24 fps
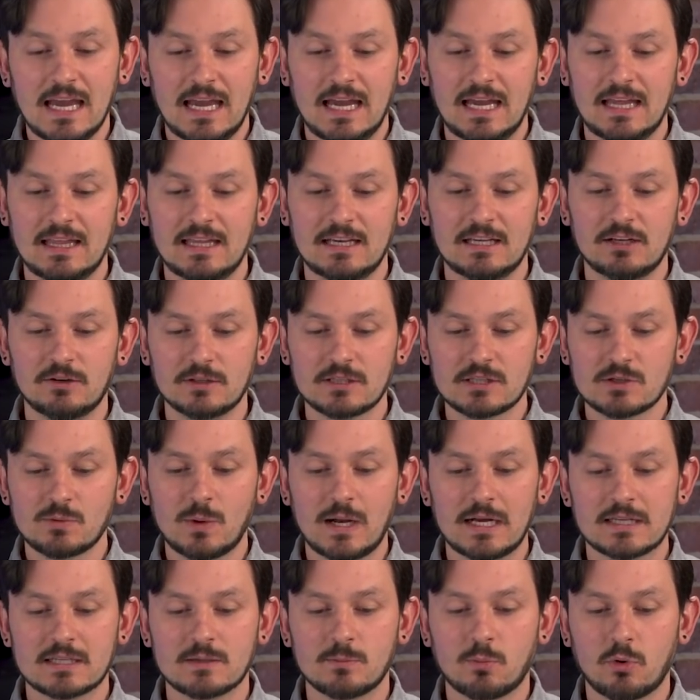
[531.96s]
And this is
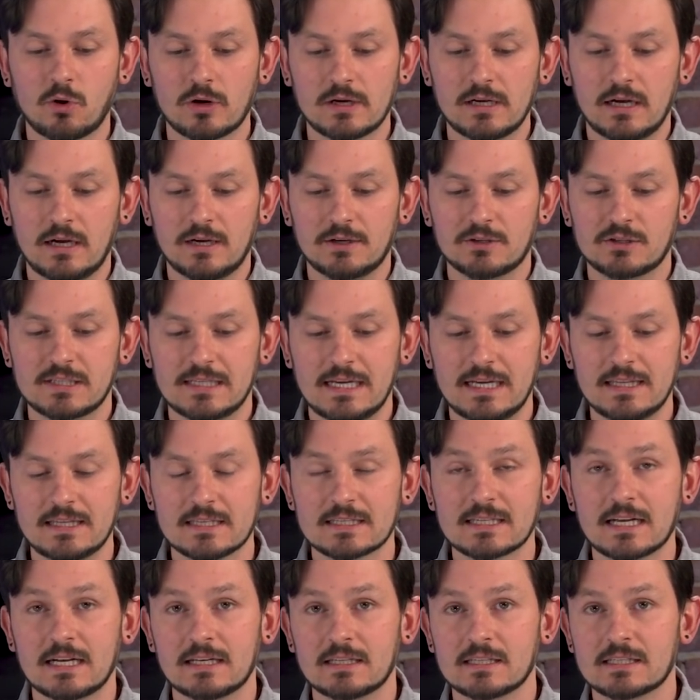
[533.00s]
why it's important to understand
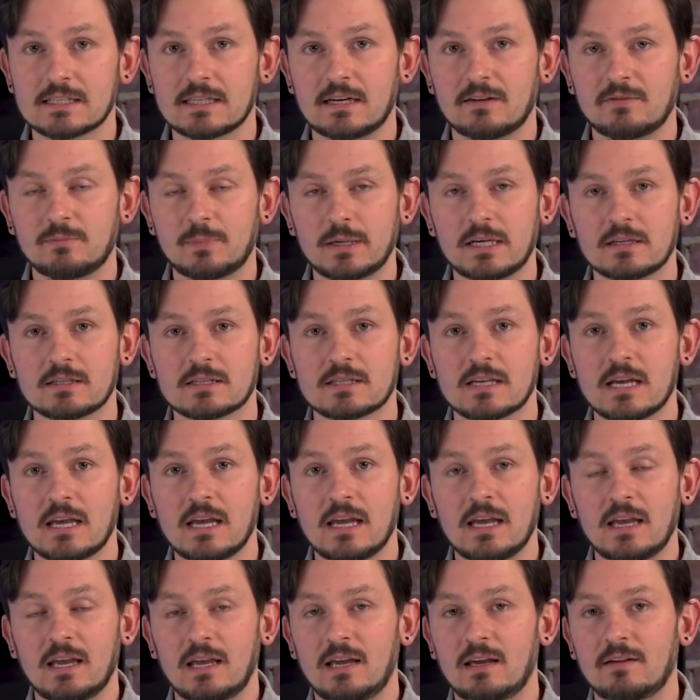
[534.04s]
this kind of stuff, because
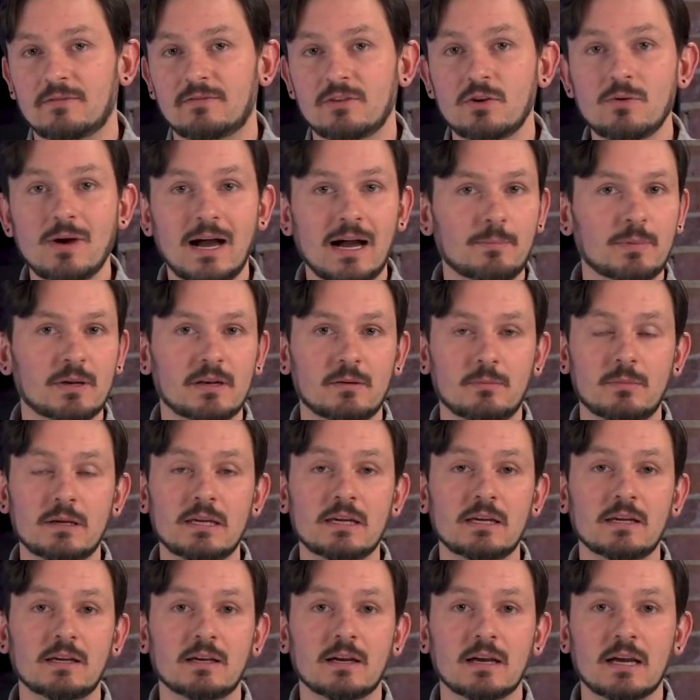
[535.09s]
if you happen to
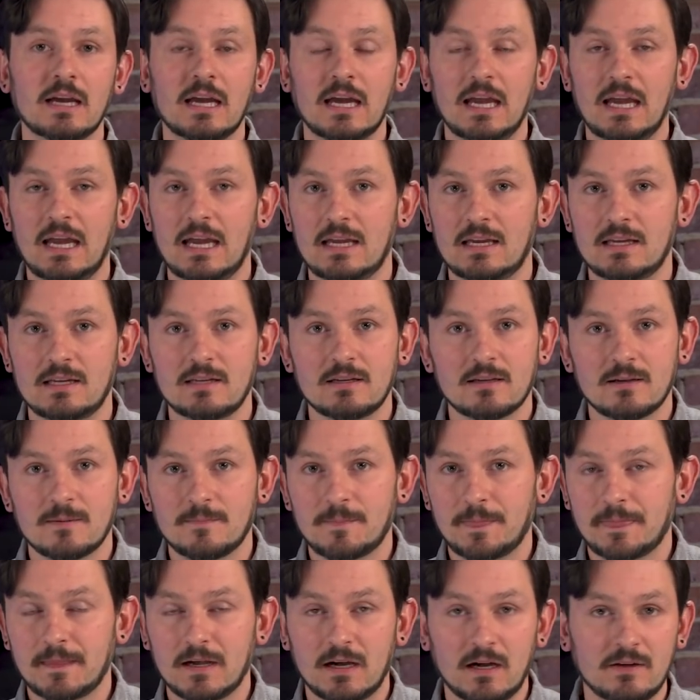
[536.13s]
be a
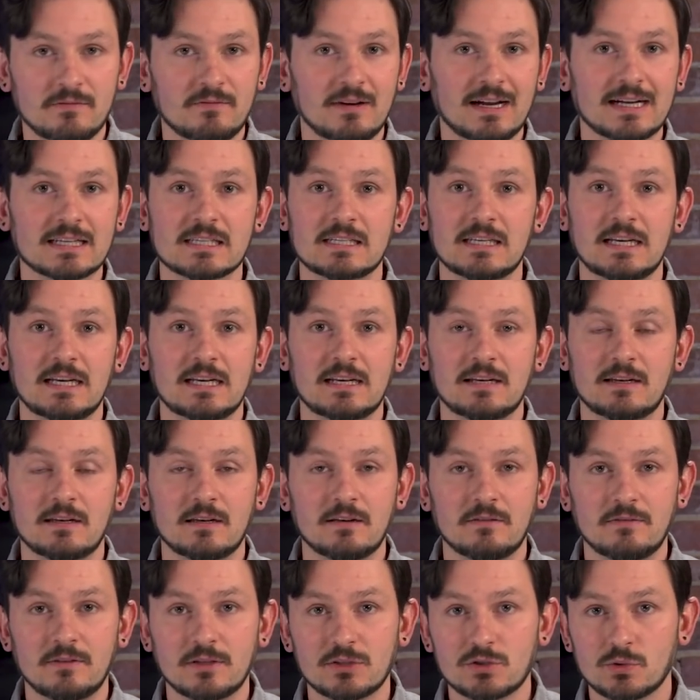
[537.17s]
unvaccinated
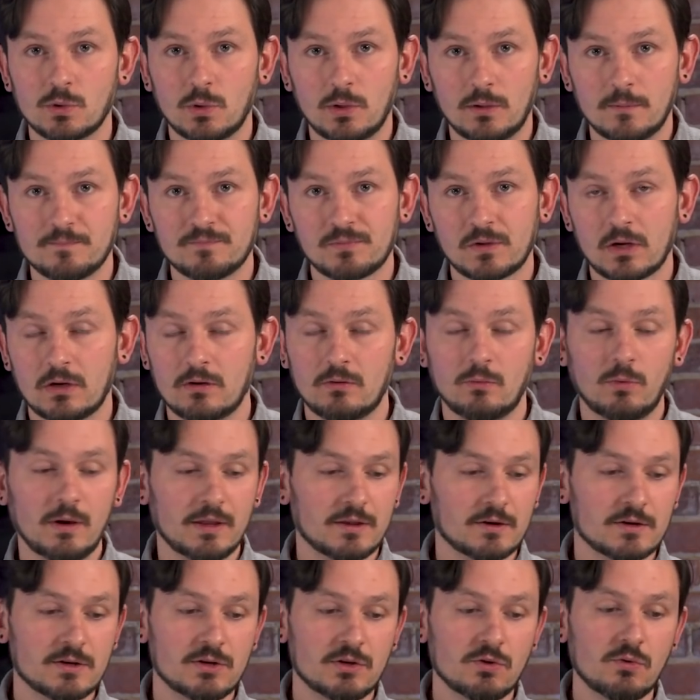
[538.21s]
individual,
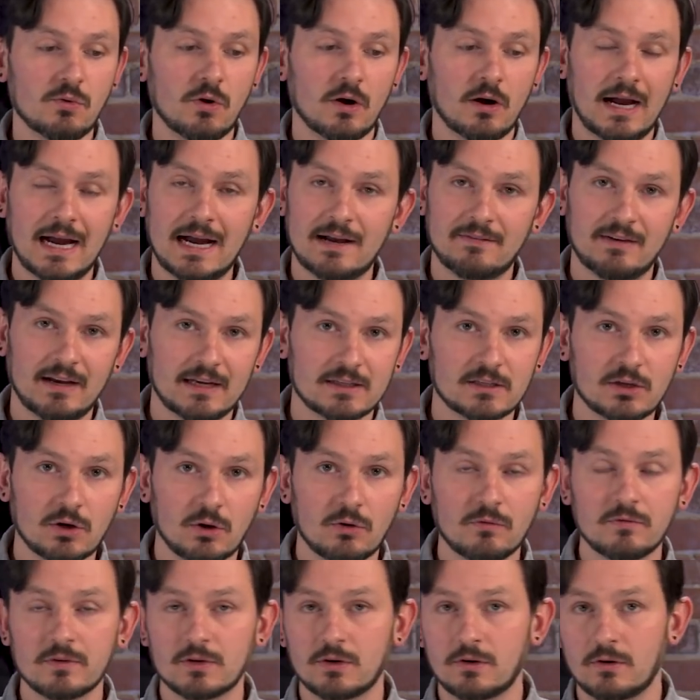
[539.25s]
whether you have had COVID